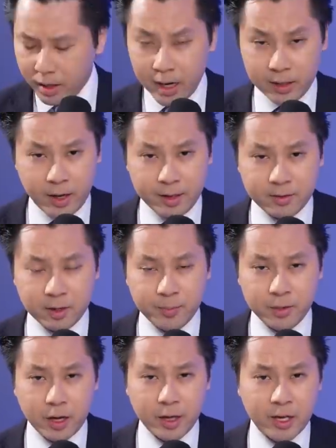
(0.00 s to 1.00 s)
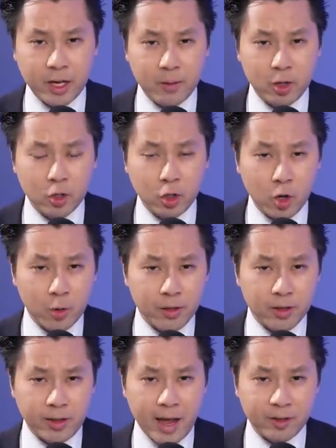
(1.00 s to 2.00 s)
Headline CPI came in lower
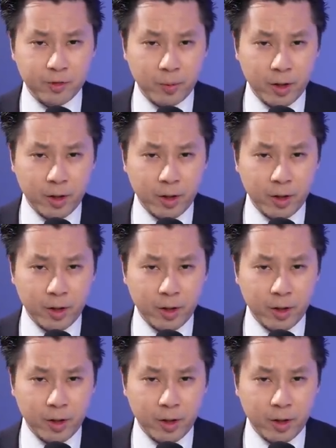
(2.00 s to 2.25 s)
than last